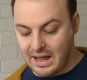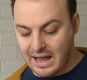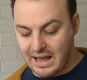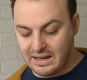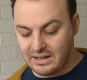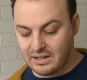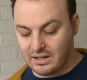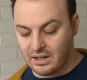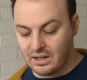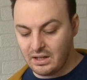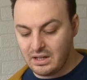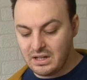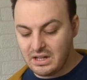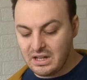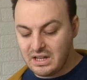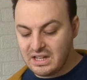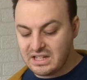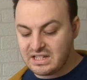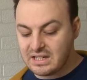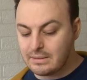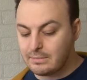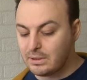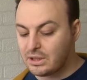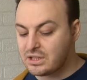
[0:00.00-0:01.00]
And
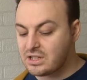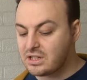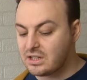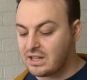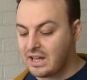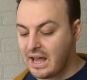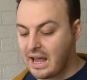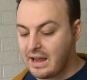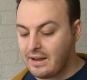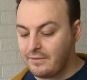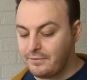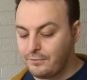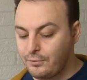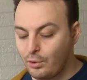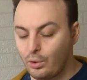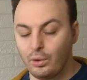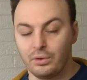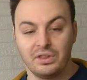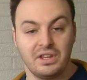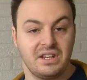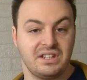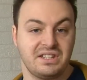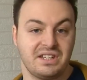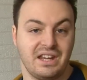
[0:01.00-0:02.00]
similar to the
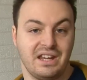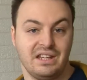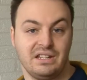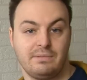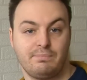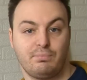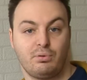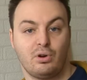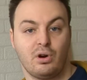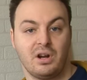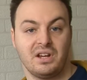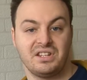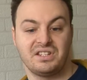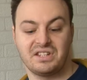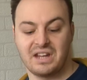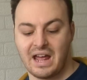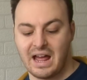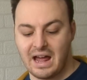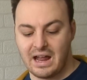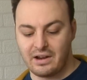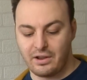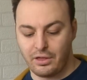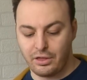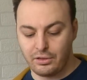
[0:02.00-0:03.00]
A4, this is priced
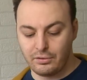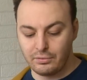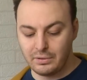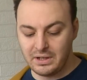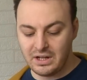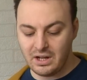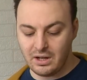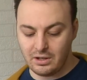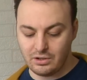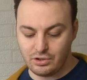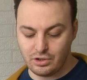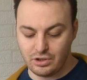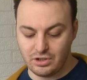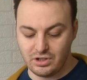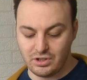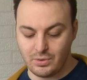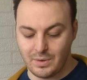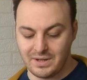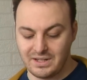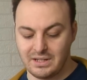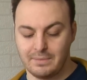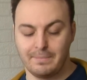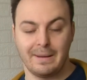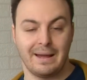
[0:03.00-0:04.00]
at
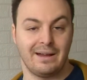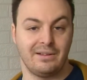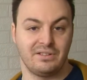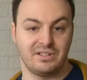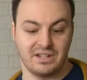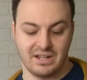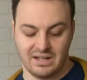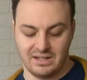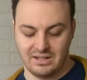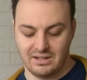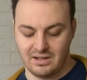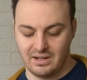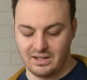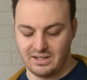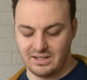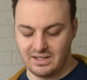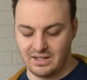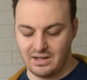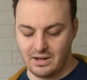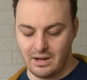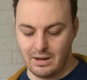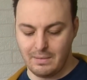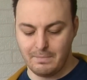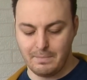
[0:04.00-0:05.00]

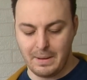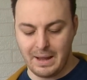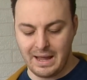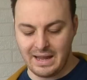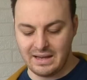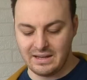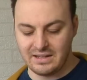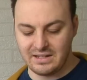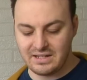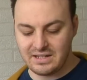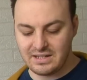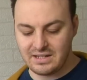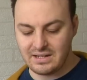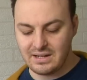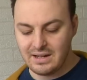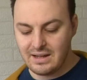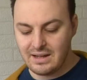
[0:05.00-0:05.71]
£320.99.